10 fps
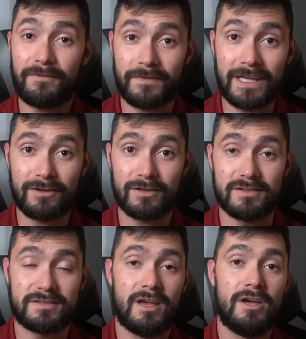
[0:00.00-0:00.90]

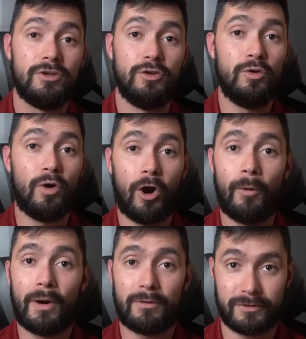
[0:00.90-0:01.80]
fears new
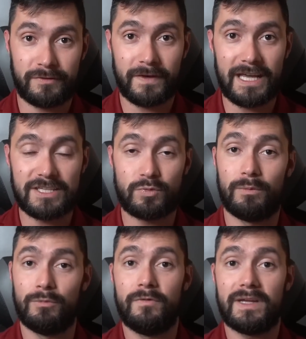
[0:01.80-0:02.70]
homeowners face
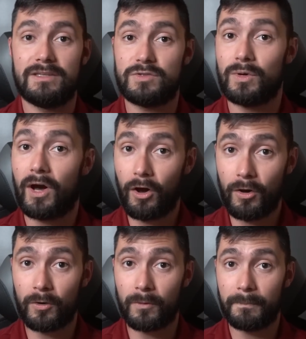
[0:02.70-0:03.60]
when moving into a
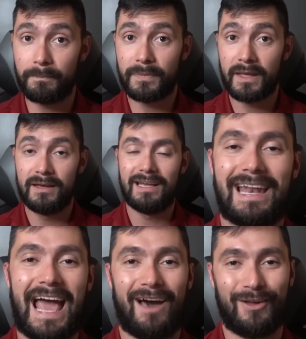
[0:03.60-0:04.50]
home
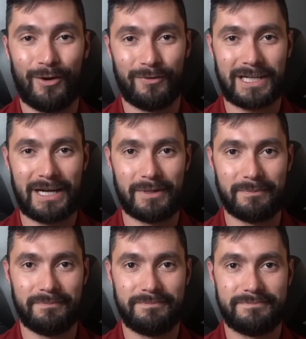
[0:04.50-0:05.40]
and how to overcome them.